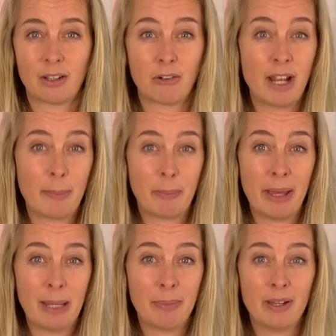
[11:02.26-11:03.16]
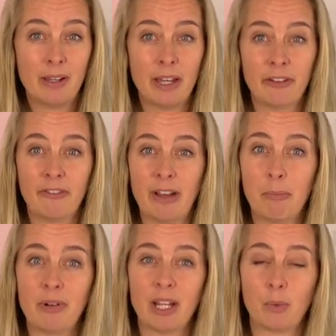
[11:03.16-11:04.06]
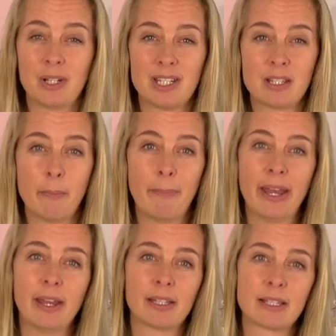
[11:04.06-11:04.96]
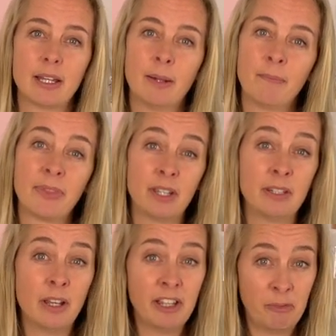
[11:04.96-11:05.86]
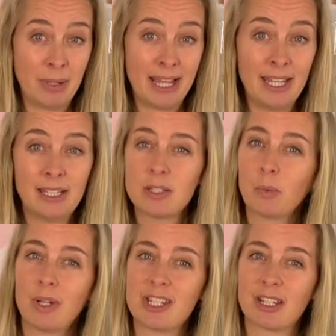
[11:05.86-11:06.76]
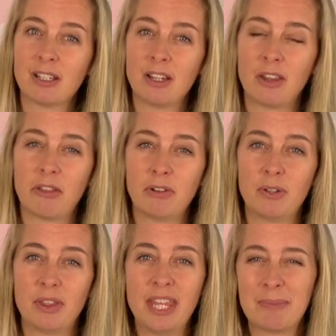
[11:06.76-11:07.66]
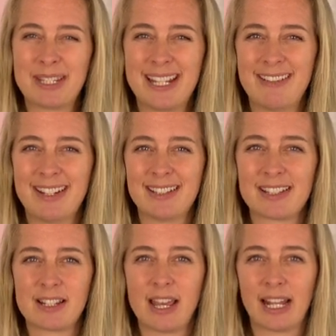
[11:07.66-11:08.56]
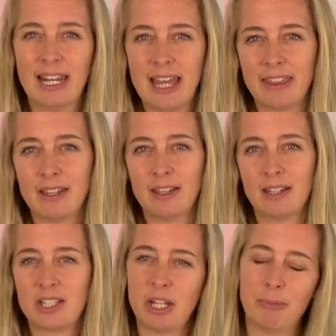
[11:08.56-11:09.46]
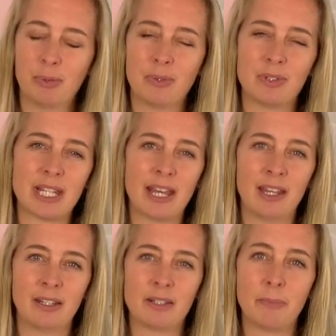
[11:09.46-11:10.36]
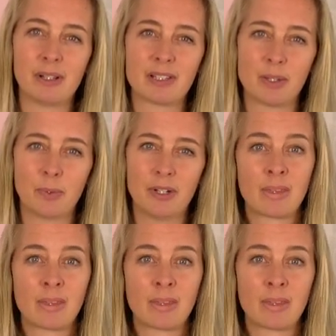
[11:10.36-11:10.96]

crepe paper and fabric, which is unbacked. The knife blade, which can cut through thick materials like leather, chipboard and balsa wood.